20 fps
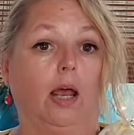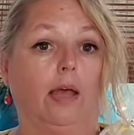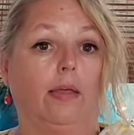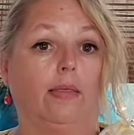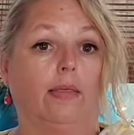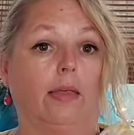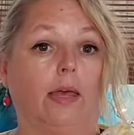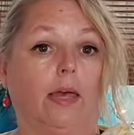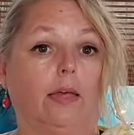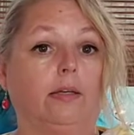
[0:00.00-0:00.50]

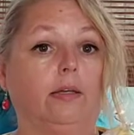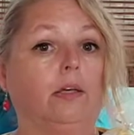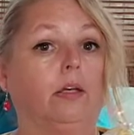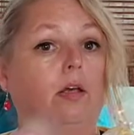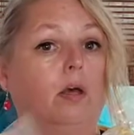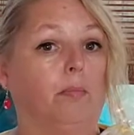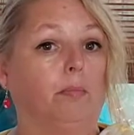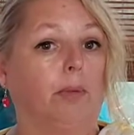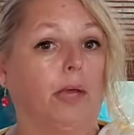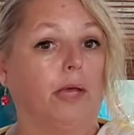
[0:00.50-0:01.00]
and then
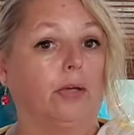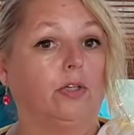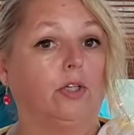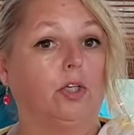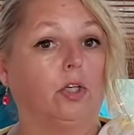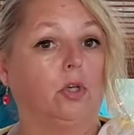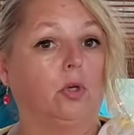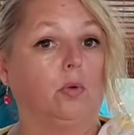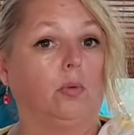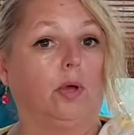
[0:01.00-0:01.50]
come back
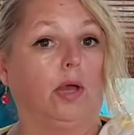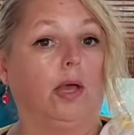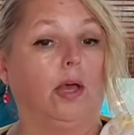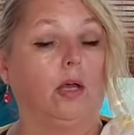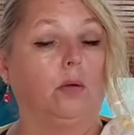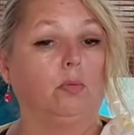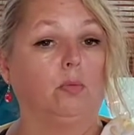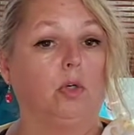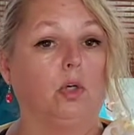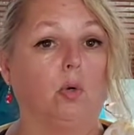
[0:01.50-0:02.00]
to you
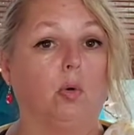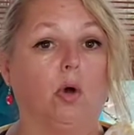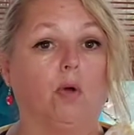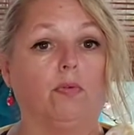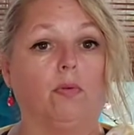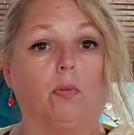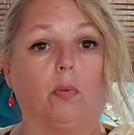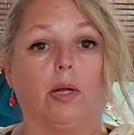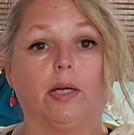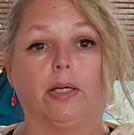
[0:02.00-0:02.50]
and we'll go
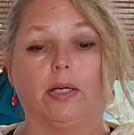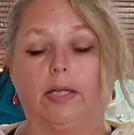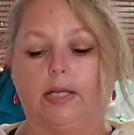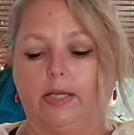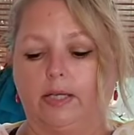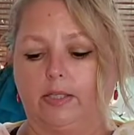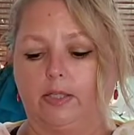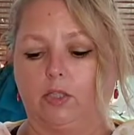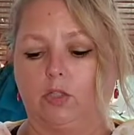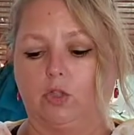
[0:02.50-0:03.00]
over what it
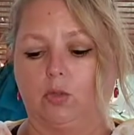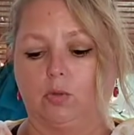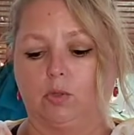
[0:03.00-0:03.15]
is,